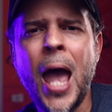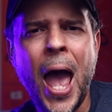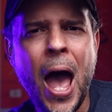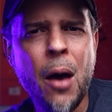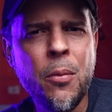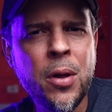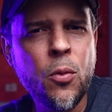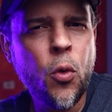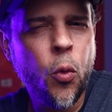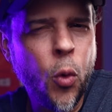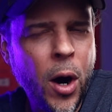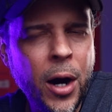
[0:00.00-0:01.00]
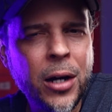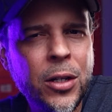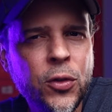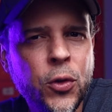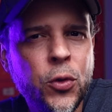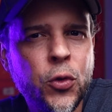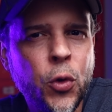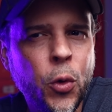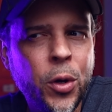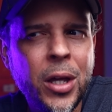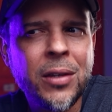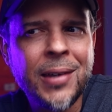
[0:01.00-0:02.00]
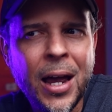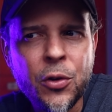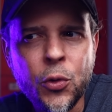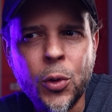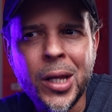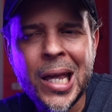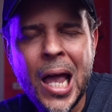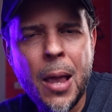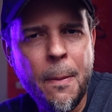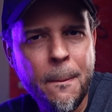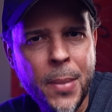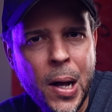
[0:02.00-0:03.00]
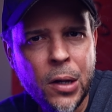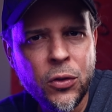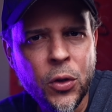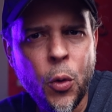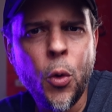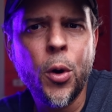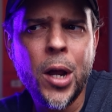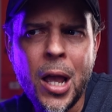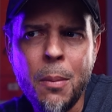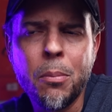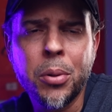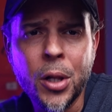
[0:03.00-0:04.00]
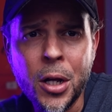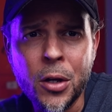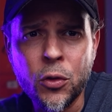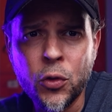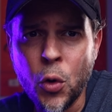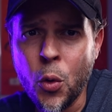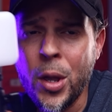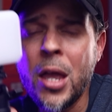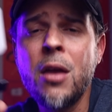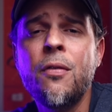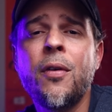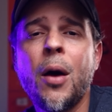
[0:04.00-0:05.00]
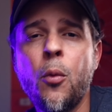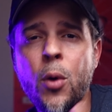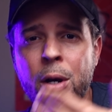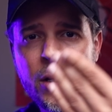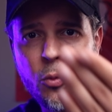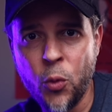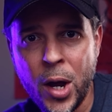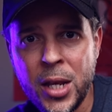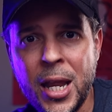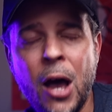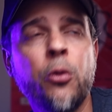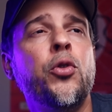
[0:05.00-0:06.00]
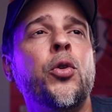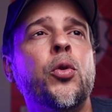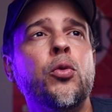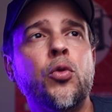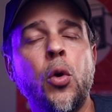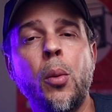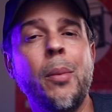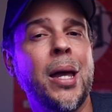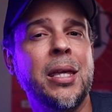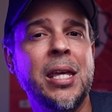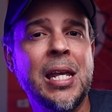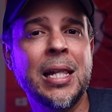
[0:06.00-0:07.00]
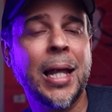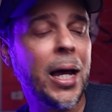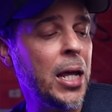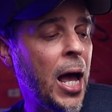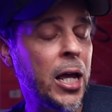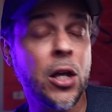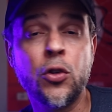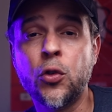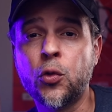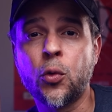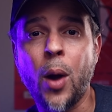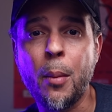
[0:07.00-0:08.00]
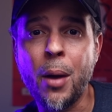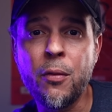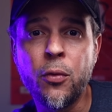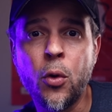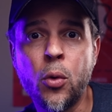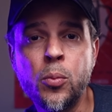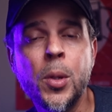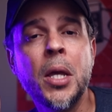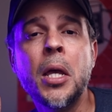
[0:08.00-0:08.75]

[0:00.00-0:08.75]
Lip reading: having wireless control is actually a must or a plus. So if I wanted right now to control my key light, I can just grab my phone